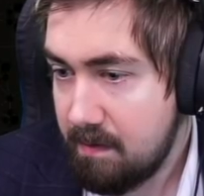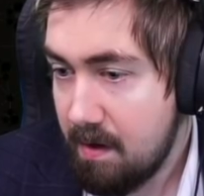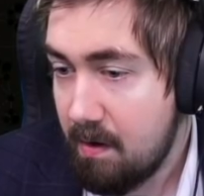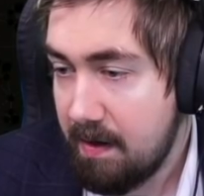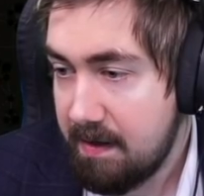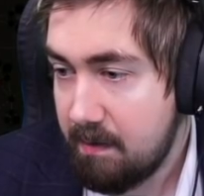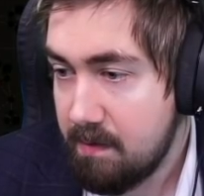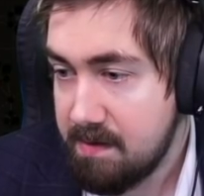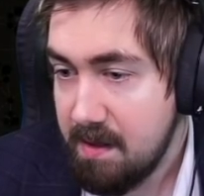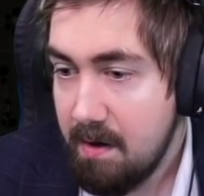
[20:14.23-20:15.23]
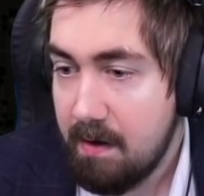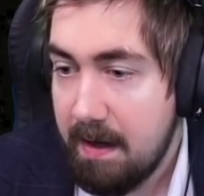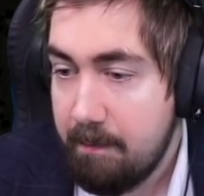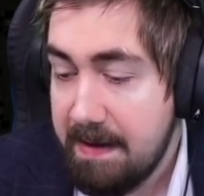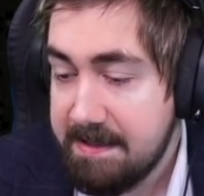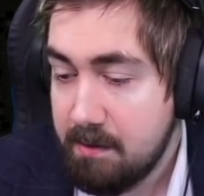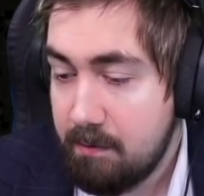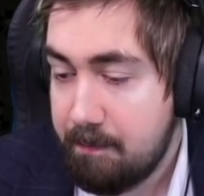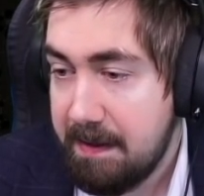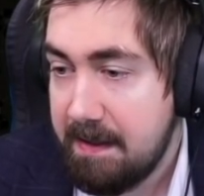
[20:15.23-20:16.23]
Oh, I think it was. Okay, mental
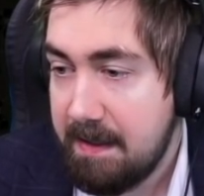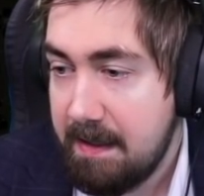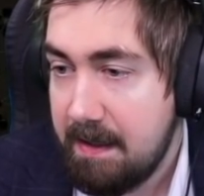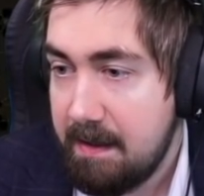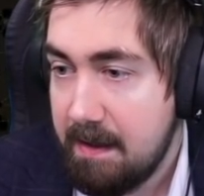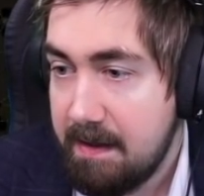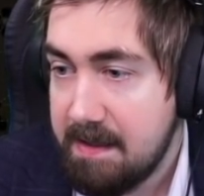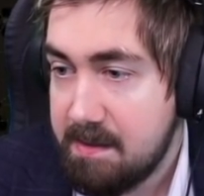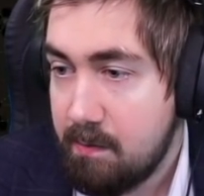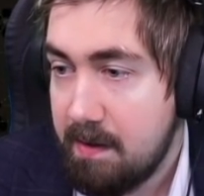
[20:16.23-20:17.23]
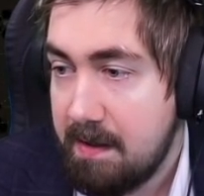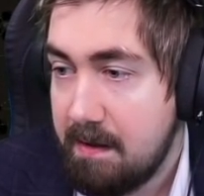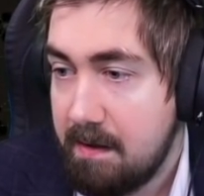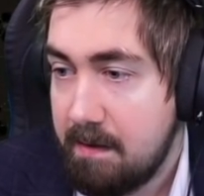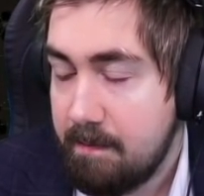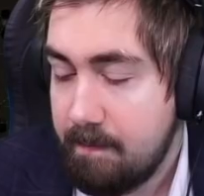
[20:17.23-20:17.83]
rapidity, and that's the one here.